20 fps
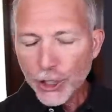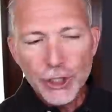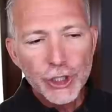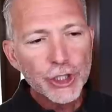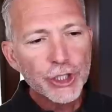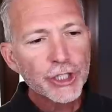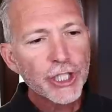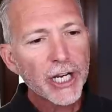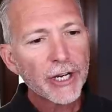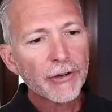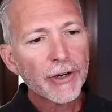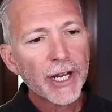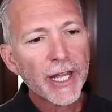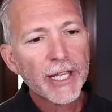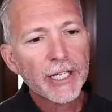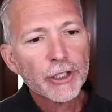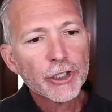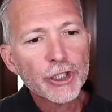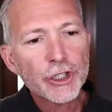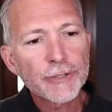Sharon
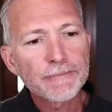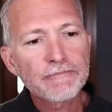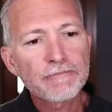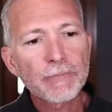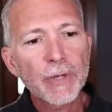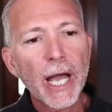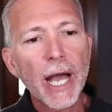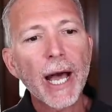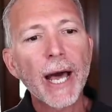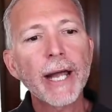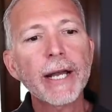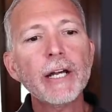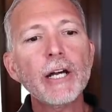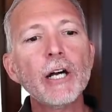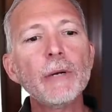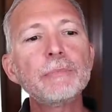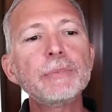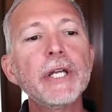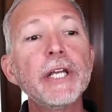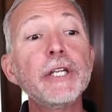H. How to
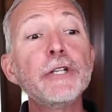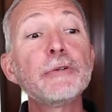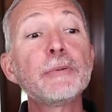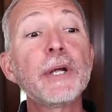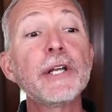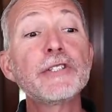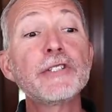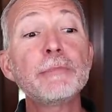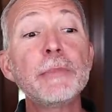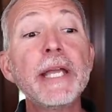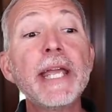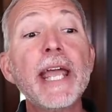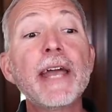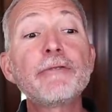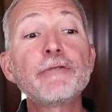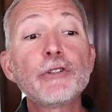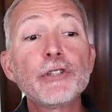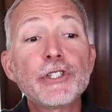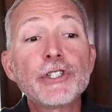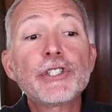update your resume
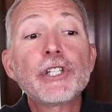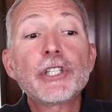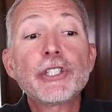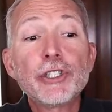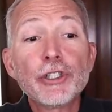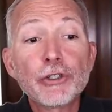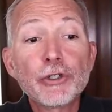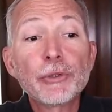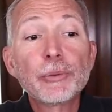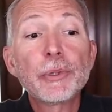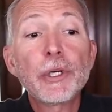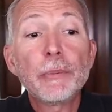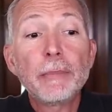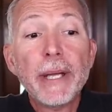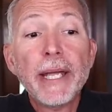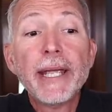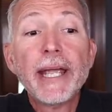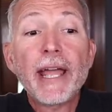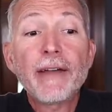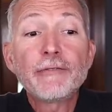after a six-year career
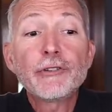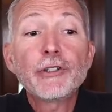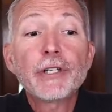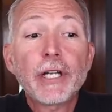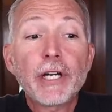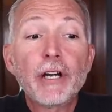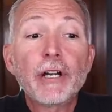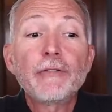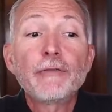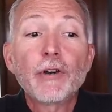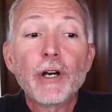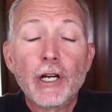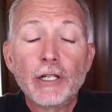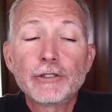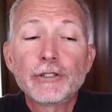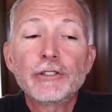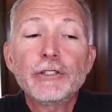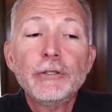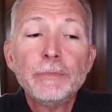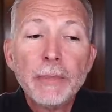break after caring for
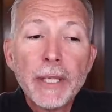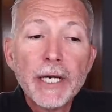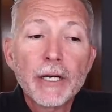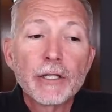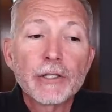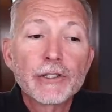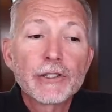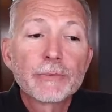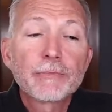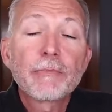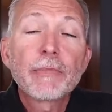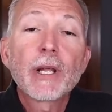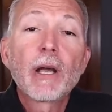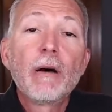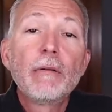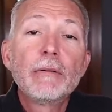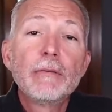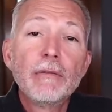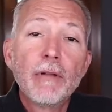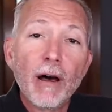elderly parents.
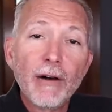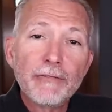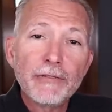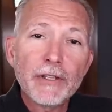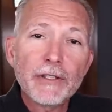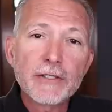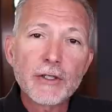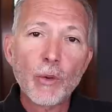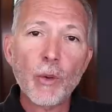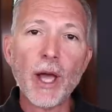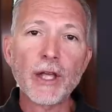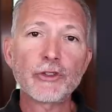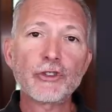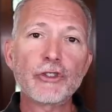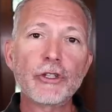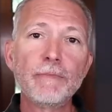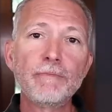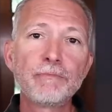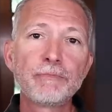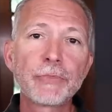Love this
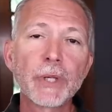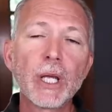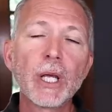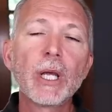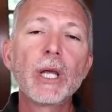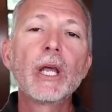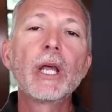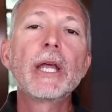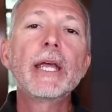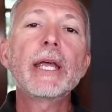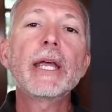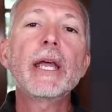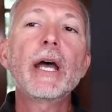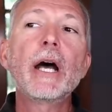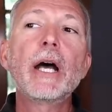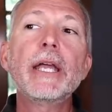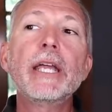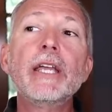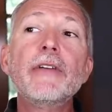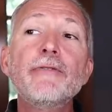question.
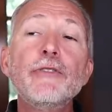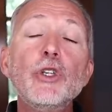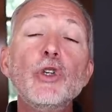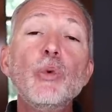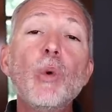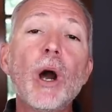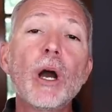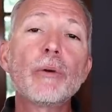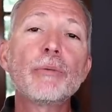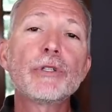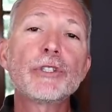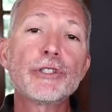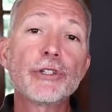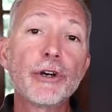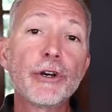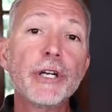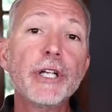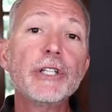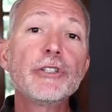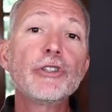If you are
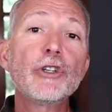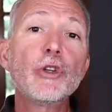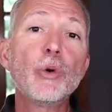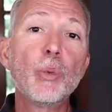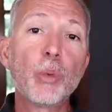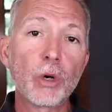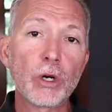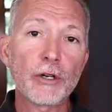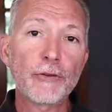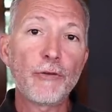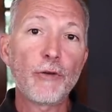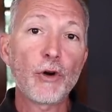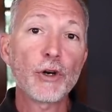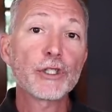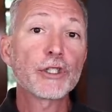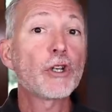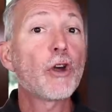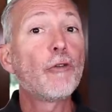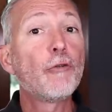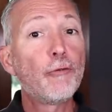returning to the
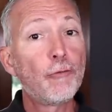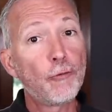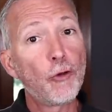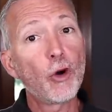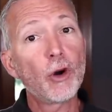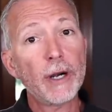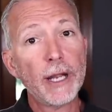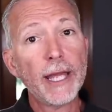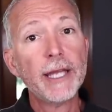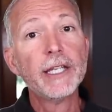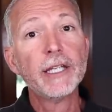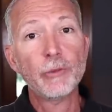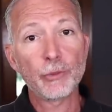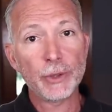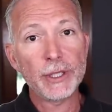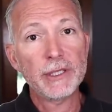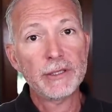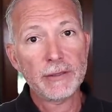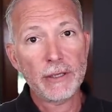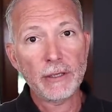workforce for any
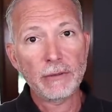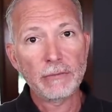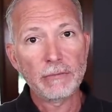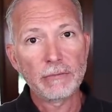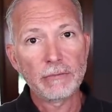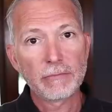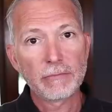reason,